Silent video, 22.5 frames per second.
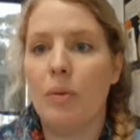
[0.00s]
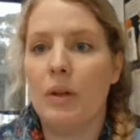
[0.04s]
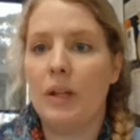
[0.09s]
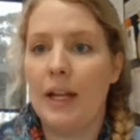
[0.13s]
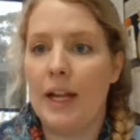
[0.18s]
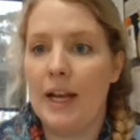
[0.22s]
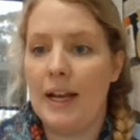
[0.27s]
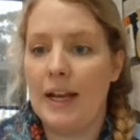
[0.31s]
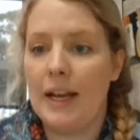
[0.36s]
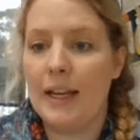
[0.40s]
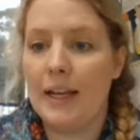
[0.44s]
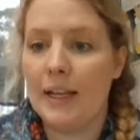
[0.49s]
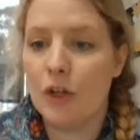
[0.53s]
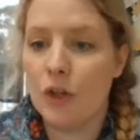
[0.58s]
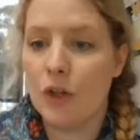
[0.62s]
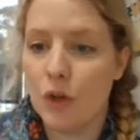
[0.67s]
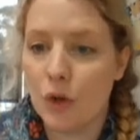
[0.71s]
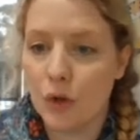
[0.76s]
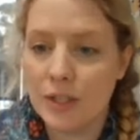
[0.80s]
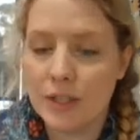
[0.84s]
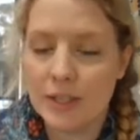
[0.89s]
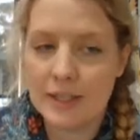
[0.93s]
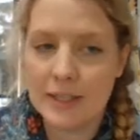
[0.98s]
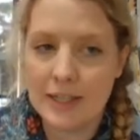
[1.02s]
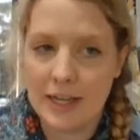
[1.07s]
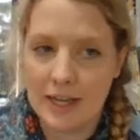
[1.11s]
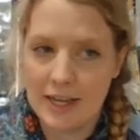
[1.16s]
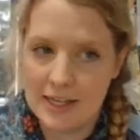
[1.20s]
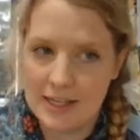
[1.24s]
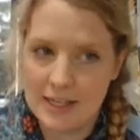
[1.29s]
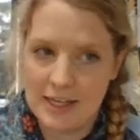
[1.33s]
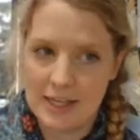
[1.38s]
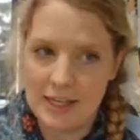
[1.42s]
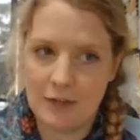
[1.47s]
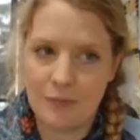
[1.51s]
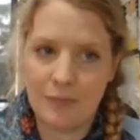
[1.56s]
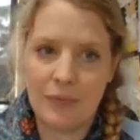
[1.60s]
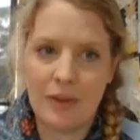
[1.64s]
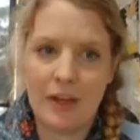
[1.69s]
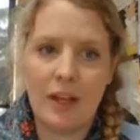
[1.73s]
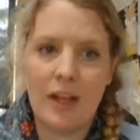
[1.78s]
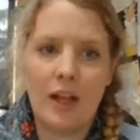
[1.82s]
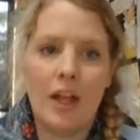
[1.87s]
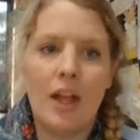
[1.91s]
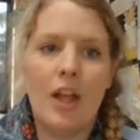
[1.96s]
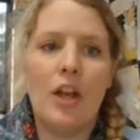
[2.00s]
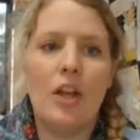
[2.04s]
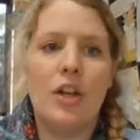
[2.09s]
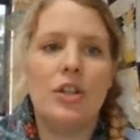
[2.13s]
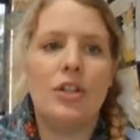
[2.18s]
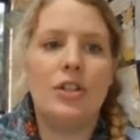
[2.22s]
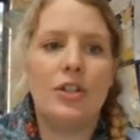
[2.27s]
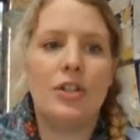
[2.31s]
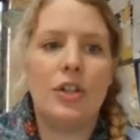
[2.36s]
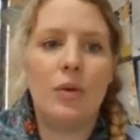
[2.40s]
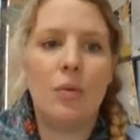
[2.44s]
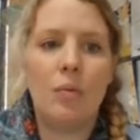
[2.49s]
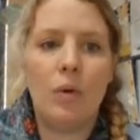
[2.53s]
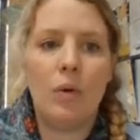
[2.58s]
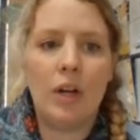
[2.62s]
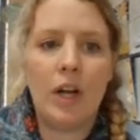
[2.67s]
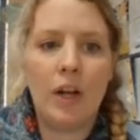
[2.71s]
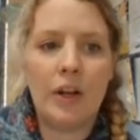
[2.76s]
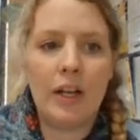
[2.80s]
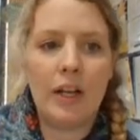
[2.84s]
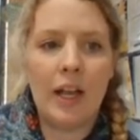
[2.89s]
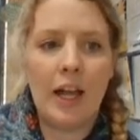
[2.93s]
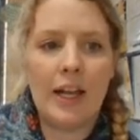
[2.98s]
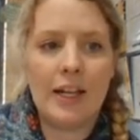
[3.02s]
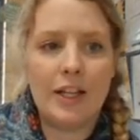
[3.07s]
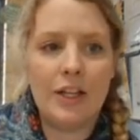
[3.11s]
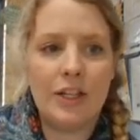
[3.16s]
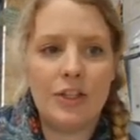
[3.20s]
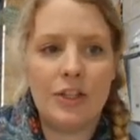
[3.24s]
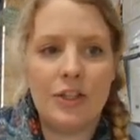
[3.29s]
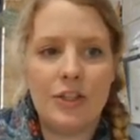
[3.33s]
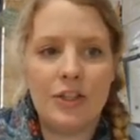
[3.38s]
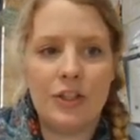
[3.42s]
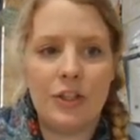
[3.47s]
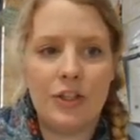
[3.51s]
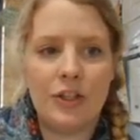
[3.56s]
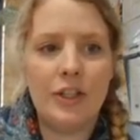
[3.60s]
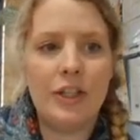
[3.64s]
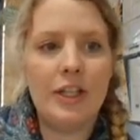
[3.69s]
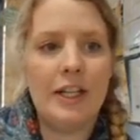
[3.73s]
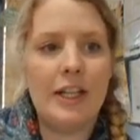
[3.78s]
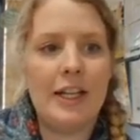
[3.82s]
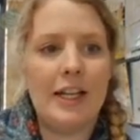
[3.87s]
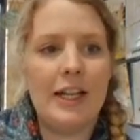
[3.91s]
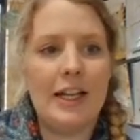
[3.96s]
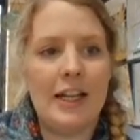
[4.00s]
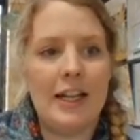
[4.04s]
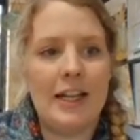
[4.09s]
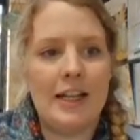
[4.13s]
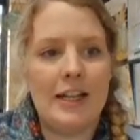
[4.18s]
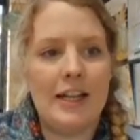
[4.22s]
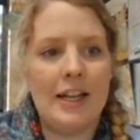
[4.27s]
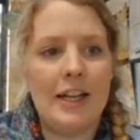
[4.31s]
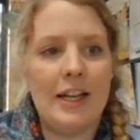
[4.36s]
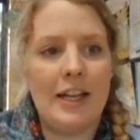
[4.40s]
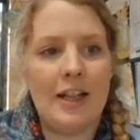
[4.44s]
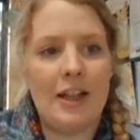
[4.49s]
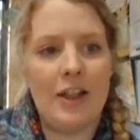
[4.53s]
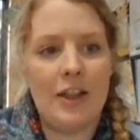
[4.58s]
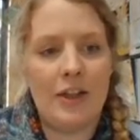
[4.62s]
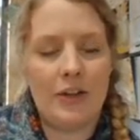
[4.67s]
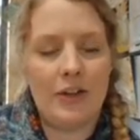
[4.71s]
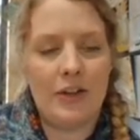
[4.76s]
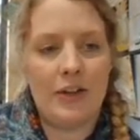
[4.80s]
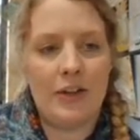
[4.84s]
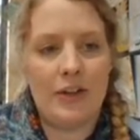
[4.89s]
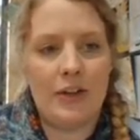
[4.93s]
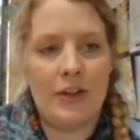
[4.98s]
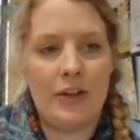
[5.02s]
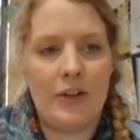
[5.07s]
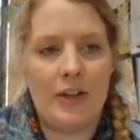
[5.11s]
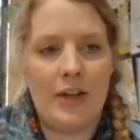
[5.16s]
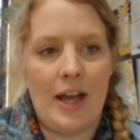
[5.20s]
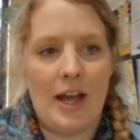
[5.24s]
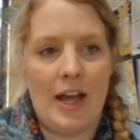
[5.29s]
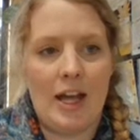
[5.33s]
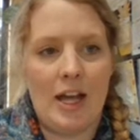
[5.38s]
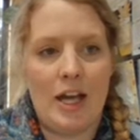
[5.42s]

planning and note taking. So, what I'd like you to do in the